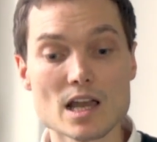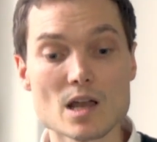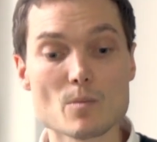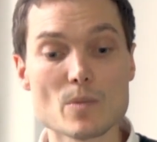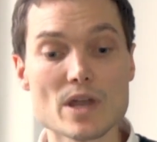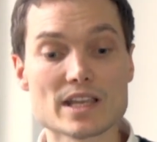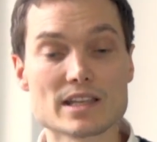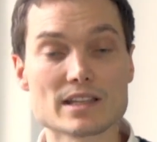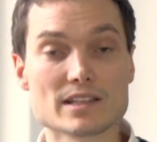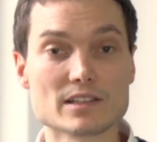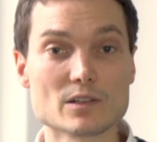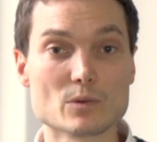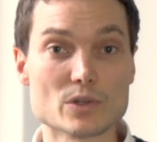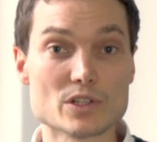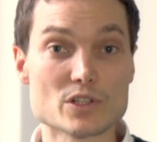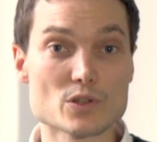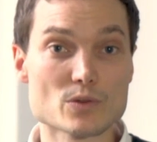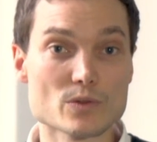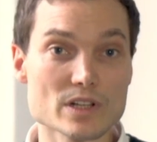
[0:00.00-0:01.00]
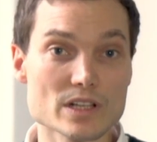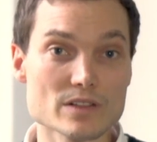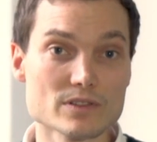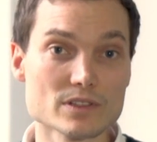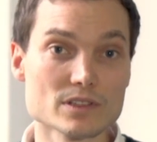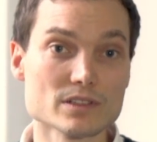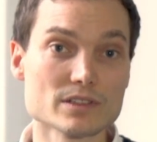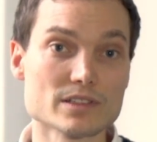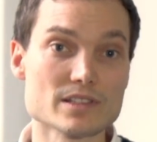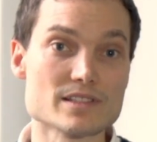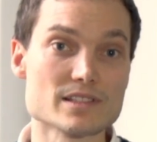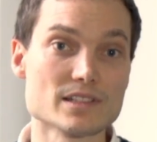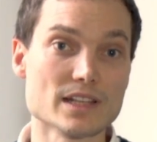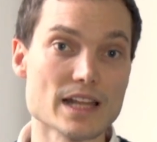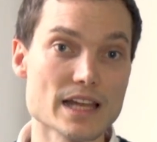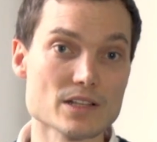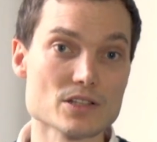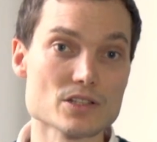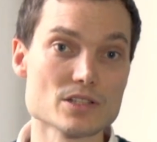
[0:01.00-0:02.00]
making the retrieval, the
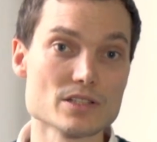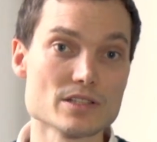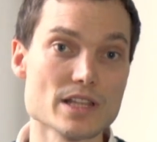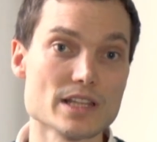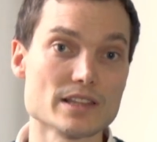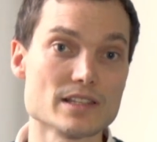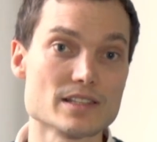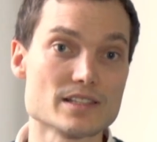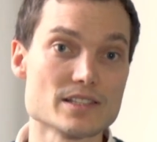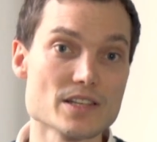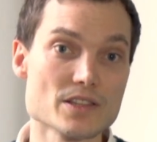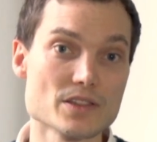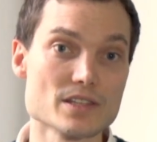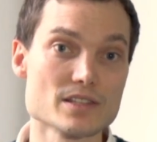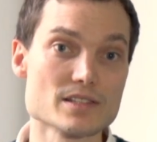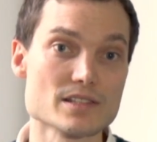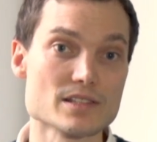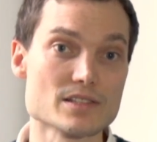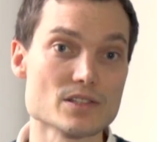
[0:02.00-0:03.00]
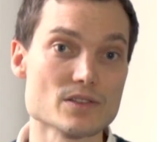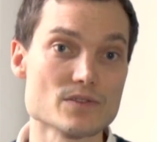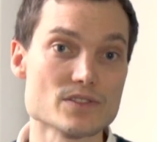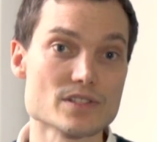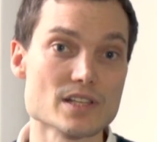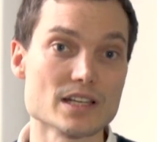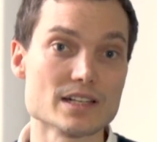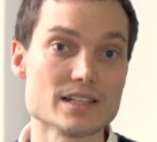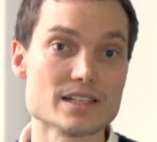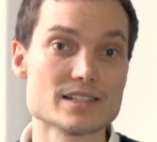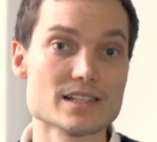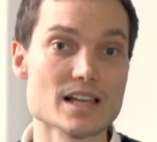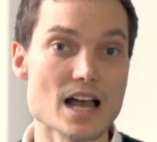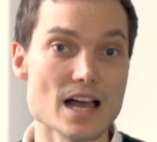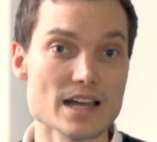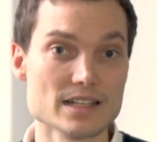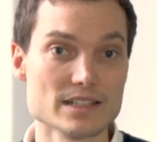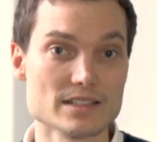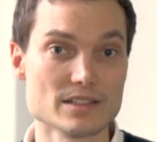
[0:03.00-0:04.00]
selection, and the synthesis of studies
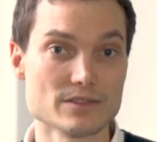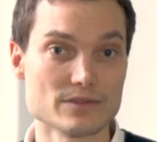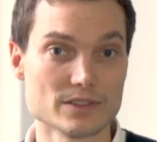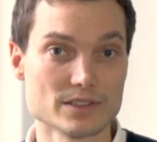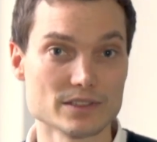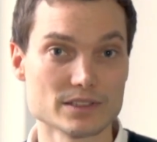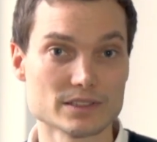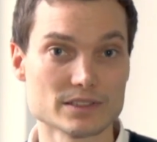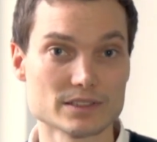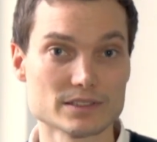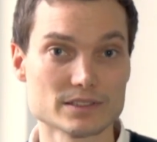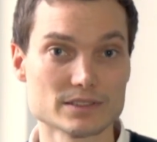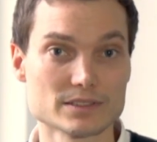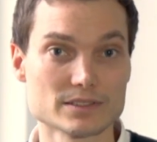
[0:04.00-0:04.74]
highly difficult.